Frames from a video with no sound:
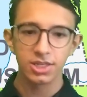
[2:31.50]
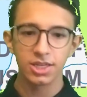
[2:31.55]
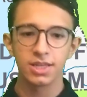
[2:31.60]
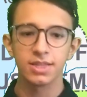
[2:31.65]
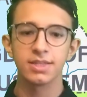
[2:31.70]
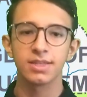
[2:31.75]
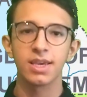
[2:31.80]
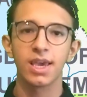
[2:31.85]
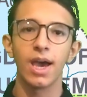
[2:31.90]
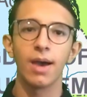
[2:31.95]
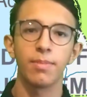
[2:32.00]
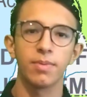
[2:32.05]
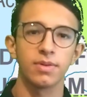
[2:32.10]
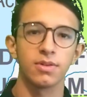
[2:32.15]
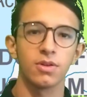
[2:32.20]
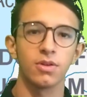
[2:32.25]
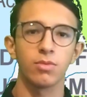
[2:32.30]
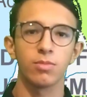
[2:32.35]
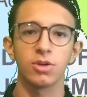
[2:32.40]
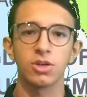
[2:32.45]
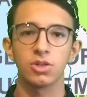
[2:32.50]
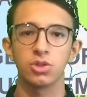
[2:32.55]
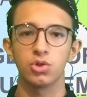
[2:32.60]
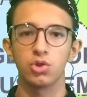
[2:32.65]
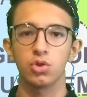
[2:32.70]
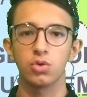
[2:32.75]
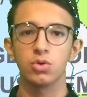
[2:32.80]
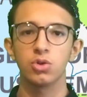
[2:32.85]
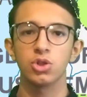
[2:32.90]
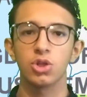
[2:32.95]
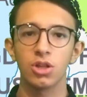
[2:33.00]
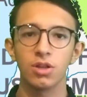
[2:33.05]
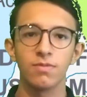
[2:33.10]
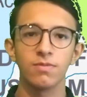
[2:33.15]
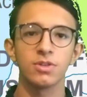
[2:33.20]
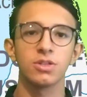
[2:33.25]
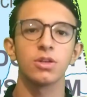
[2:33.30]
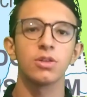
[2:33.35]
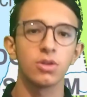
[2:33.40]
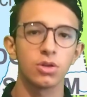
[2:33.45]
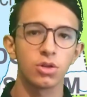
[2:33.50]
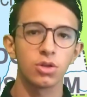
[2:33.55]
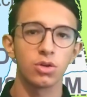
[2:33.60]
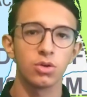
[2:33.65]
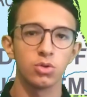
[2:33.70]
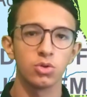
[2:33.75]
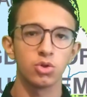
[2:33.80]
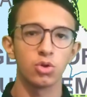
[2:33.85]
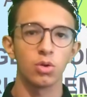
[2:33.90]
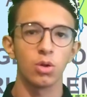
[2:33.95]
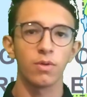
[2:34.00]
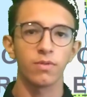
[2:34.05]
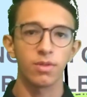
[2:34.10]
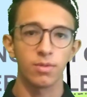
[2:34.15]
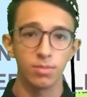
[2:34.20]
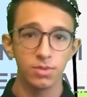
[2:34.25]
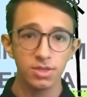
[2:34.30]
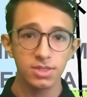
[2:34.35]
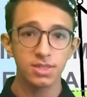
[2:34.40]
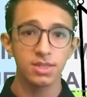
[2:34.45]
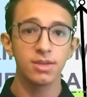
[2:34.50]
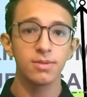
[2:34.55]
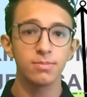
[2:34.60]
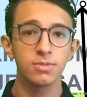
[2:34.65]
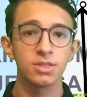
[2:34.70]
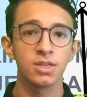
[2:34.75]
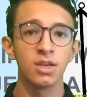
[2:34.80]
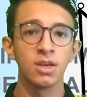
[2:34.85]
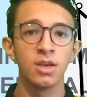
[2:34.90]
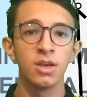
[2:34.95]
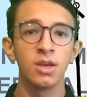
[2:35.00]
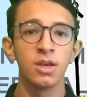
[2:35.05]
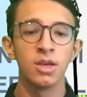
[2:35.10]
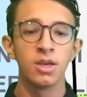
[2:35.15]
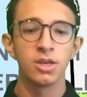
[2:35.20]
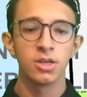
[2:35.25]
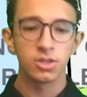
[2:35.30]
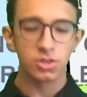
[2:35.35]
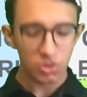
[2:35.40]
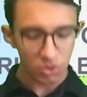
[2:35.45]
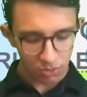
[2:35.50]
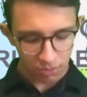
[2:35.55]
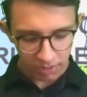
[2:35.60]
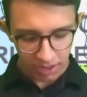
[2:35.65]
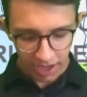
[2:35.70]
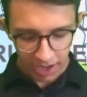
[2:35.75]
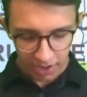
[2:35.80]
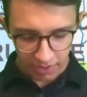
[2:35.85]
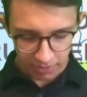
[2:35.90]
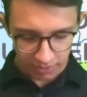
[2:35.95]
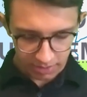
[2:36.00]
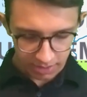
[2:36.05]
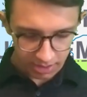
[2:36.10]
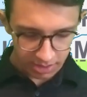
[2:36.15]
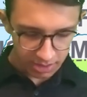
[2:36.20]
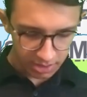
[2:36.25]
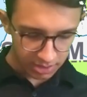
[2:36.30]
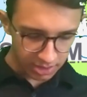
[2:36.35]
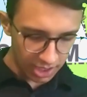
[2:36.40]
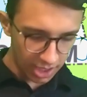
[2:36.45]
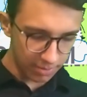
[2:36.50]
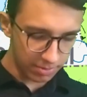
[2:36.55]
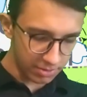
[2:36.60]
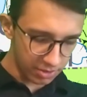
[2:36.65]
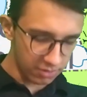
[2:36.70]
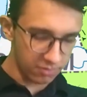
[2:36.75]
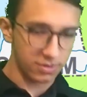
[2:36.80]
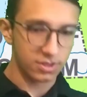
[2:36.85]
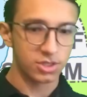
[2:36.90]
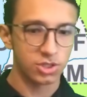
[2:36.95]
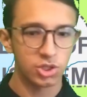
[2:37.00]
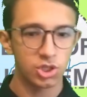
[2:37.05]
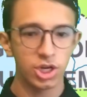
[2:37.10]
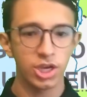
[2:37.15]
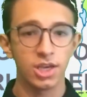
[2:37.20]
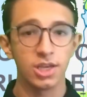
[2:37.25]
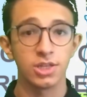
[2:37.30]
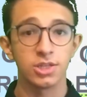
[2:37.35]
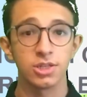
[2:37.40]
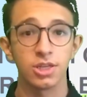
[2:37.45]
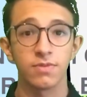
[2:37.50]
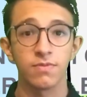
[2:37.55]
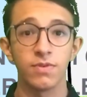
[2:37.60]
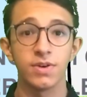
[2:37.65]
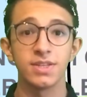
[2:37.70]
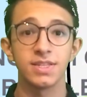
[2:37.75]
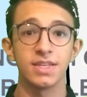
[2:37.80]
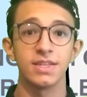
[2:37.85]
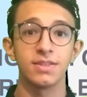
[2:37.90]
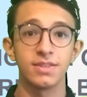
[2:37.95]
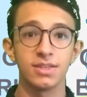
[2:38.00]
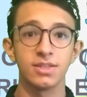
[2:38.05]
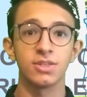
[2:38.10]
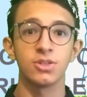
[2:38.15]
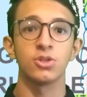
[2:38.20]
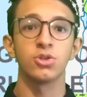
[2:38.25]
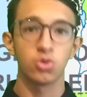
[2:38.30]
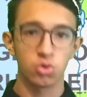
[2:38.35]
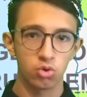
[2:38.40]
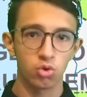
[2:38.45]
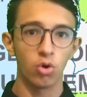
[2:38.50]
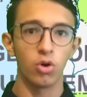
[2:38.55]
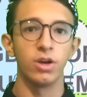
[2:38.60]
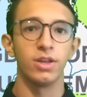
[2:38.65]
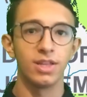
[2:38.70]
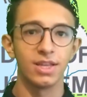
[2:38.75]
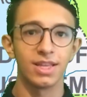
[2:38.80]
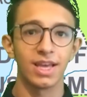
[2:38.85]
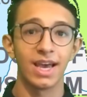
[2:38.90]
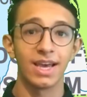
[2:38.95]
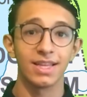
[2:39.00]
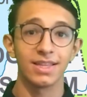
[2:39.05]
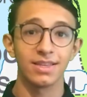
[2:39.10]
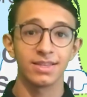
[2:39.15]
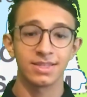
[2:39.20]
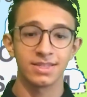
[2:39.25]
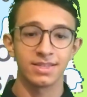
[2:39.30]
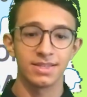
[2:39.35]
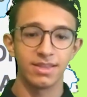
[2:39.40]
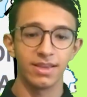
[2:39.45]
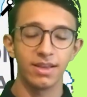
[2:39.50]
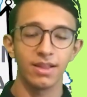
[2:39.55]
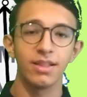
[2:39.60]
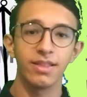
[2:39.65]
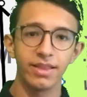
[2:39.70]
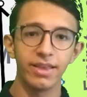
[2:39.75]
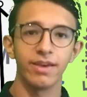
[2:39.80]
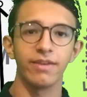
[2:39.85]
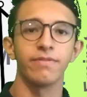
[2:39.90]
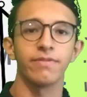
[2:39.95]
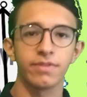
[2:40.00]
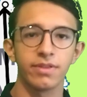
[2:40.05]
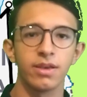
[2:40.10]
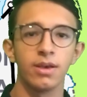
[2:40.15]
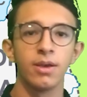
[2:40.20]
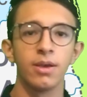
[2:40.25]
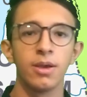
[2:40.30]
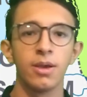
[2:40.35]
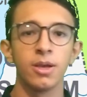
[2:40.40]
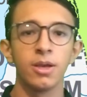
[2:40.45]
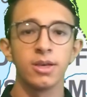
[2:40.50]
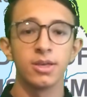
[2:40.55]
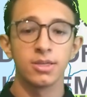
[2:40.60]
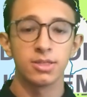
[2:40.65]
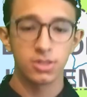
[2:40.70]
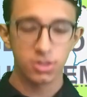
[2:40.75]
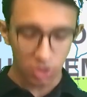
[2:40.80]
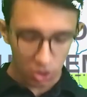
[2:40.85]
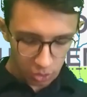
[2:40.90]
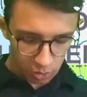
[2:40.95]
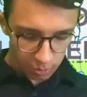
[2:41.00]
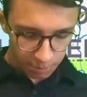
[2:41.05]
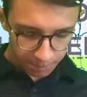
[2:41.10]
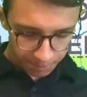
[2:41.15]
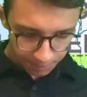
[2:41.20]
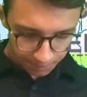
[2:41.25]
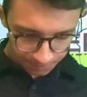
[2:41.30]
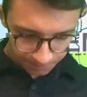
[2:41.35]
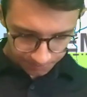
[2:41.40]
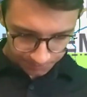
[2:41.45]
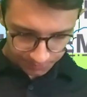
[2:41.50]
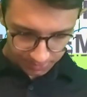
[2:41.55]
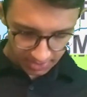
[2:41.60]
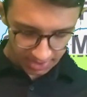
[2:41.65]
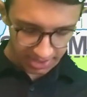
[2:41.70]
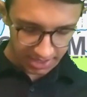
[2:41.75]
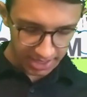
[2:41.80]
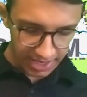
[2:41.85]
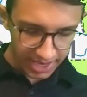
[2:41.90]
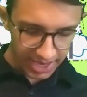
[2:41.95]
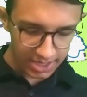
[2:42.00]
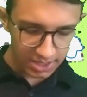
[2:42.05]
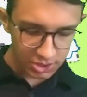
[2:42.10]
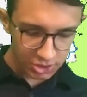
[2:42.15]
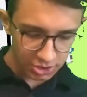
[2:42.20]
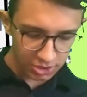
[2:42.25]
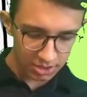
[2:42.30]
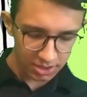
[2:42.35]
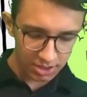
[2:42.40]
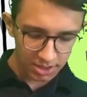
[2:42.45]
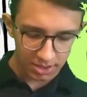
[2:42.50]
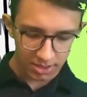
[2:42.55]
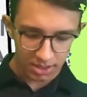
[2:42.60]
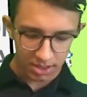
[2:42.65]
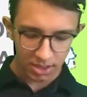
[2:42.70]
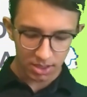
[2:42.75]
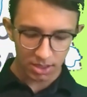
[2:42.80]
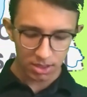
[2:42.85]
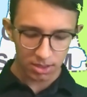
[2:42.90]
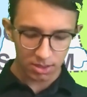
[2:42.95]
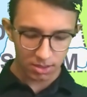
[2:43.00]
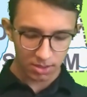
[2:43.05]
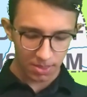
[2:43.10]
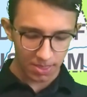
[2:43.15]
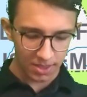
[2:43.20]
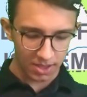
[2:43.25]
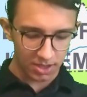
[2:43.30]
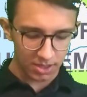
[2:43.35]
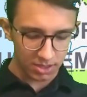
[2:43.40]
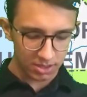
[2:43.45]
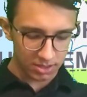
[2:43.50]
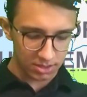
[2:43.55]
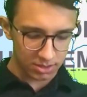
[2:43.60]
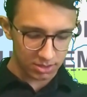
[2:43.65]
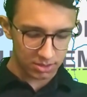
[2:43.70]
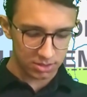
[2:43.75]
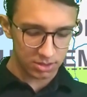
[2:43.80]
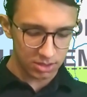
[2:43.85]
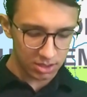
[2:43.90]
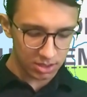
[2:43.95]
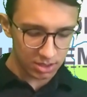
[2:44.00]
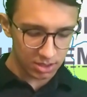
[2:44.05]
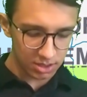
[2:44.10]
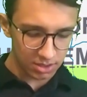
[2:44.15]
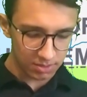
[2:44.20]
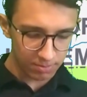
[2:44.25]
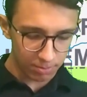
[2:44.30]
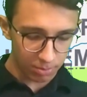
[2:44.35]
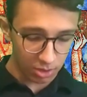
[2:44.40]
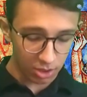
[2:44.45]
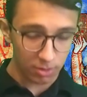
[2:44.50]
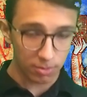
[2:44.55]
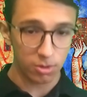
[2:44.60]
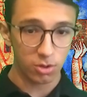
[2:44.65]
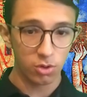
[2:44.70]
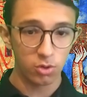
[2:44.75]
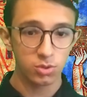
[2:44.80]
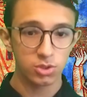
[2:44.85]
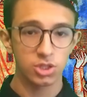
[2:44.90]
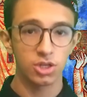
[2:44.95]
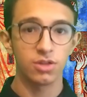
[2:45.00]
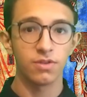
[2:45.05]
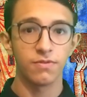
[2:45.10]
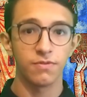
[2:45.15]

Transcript: its capital because Jerusalem was under the control of the Muslims. So now the capital was changed. It wasn't destroyed. It still lived. So actually, the Barbarosa